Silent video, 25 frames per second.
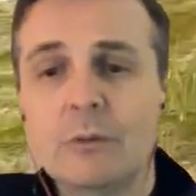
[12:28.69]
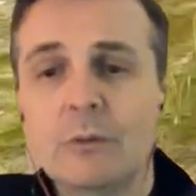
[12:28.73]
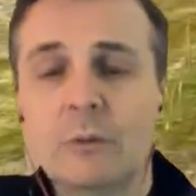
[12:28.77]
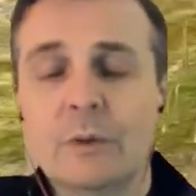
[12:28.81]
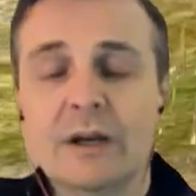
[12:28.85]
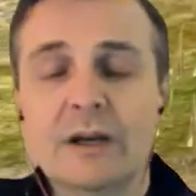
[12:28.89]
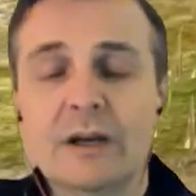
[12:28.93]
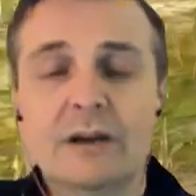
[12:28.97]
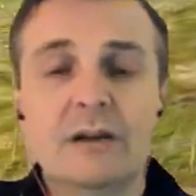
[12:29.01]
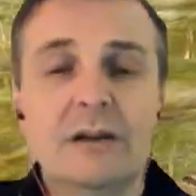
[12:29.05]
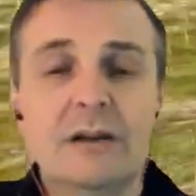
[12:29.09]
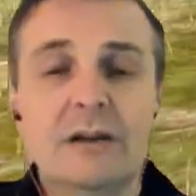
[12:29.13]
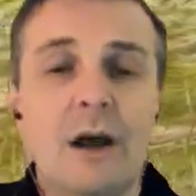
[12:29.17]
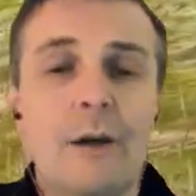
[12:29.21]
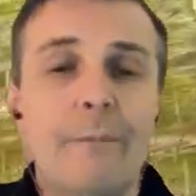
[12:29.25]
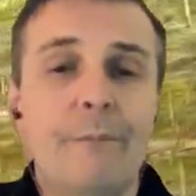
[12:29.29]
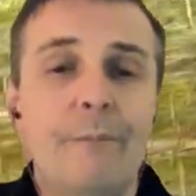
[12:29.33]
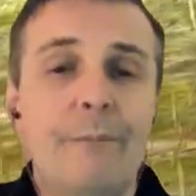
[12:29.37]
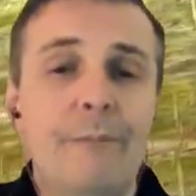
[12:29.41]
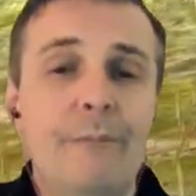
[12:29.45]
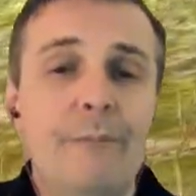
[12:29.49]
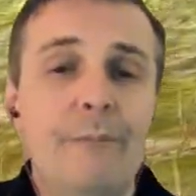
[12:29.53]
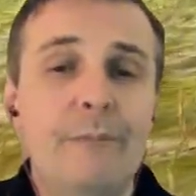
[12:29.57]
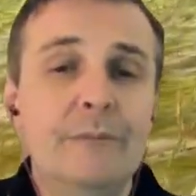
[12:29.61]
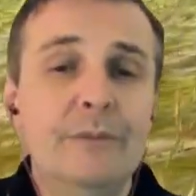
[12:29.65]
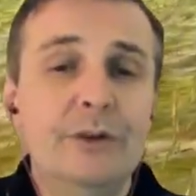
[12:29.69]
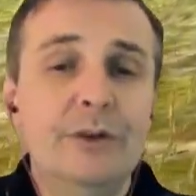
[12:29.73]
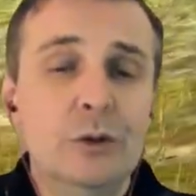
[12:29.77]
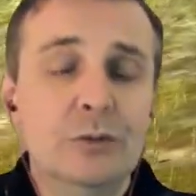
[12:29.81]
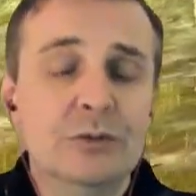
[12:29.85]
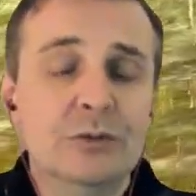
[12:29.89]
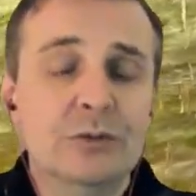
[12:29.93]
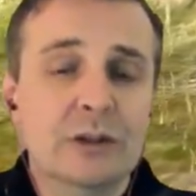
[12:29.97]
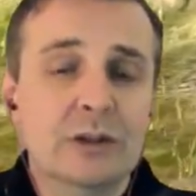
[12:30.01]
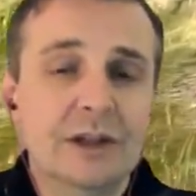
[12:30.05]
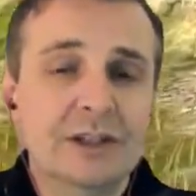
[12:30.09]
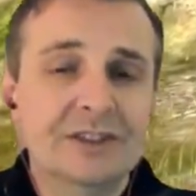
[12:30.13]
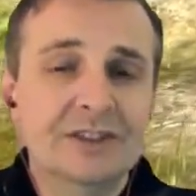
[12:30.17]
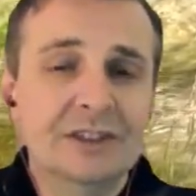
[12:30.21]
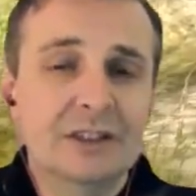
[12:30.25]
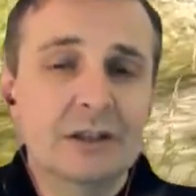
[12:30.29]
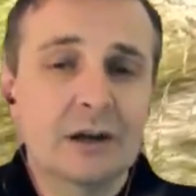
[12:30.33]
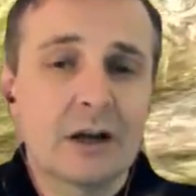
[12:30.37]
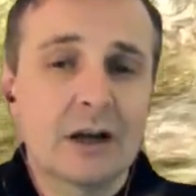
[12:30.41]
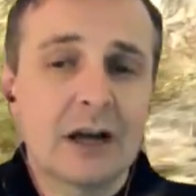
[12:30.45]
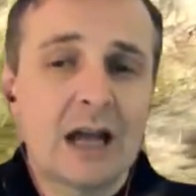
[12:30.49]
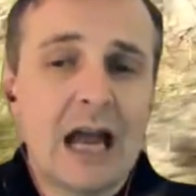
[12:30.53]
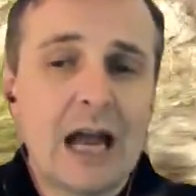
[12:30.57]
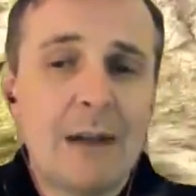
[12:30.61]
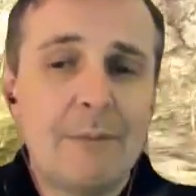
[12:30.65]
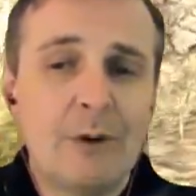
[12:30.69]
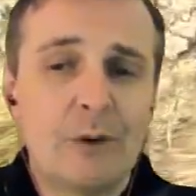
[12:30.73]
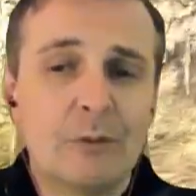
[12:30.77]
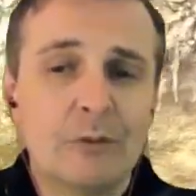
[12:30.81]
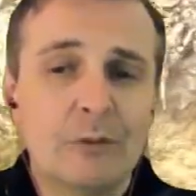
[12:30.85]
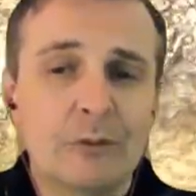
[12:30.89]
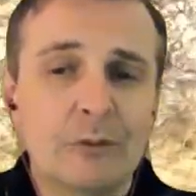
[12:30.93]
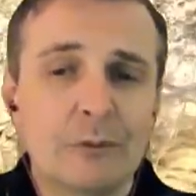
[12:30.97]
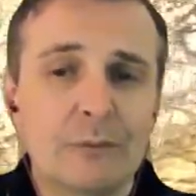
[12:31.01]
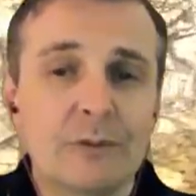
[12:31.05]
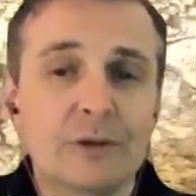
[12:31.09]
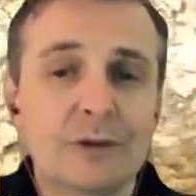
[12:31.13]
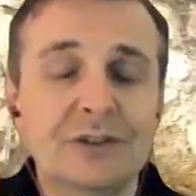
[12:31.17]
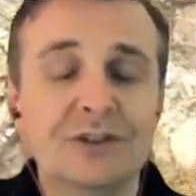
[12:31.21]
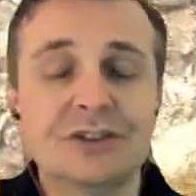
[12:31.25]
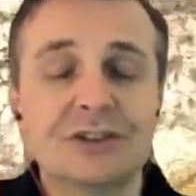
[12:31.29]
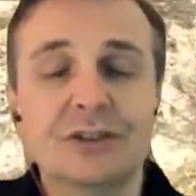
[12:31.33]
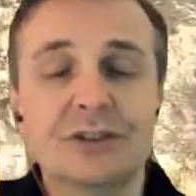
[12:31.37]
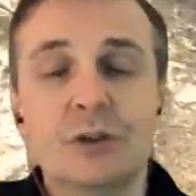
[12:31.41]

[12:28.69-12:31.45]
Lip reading: We are not utilizing our camo numbers,